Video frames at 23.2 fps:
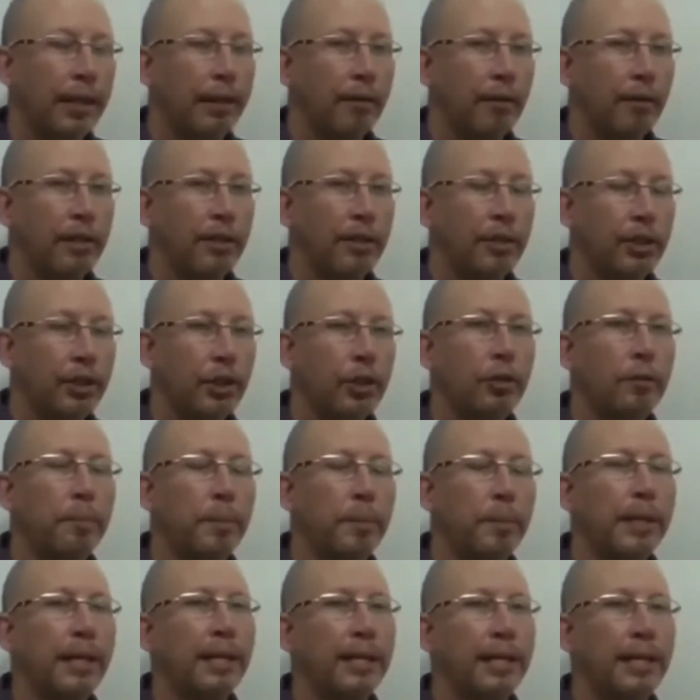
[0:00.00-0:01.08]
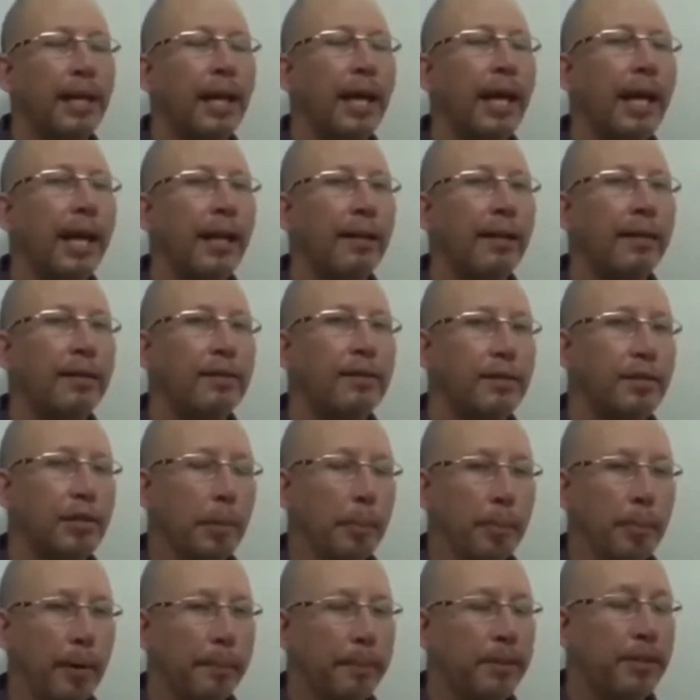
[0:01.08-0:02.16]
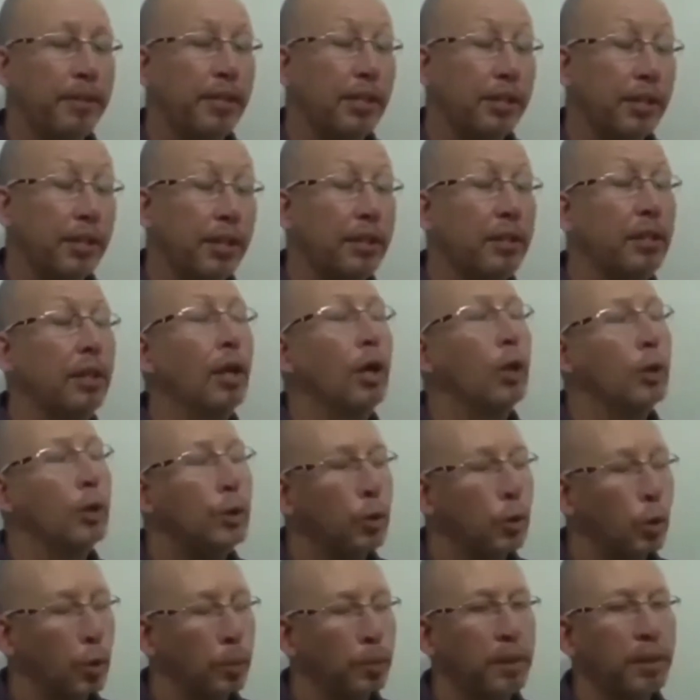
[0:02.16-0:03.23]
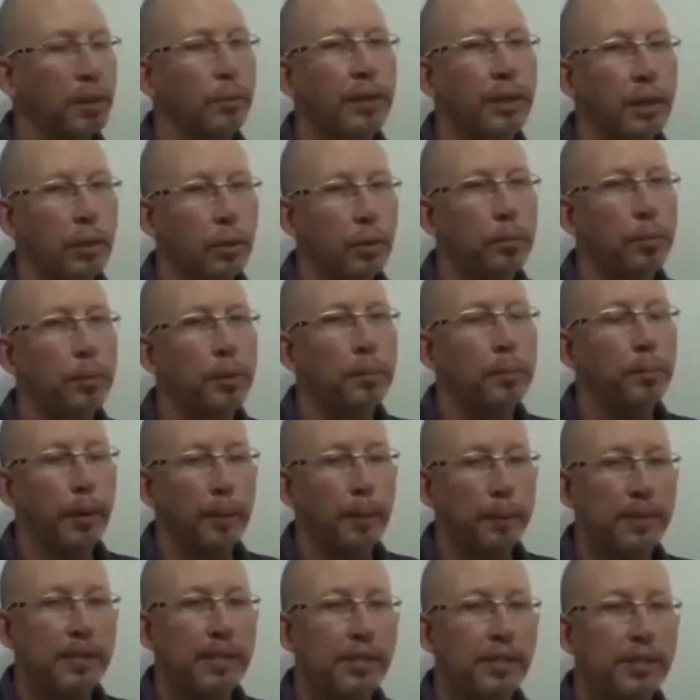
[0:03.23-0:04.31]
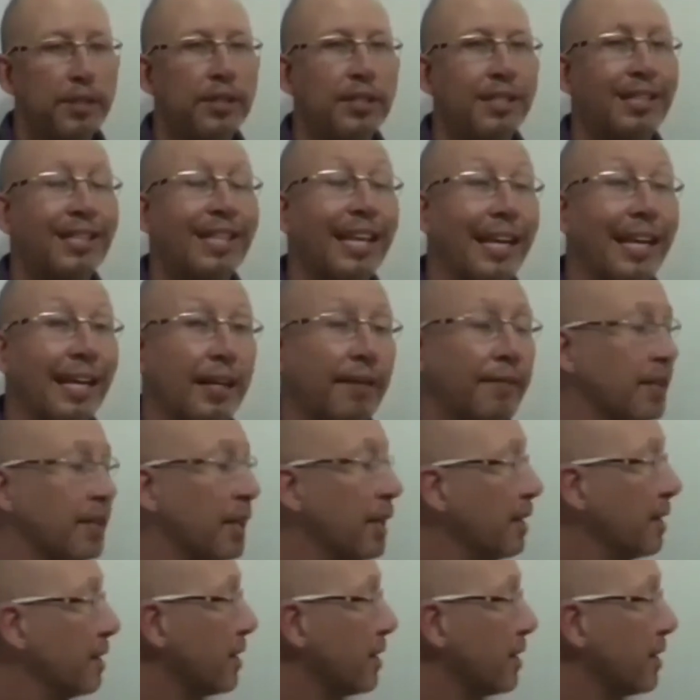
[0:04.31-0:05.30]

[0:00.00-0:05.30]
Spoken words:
It shouldn't be at the end. This is a preposition. Normally we don't put prepositions at the end of sentences.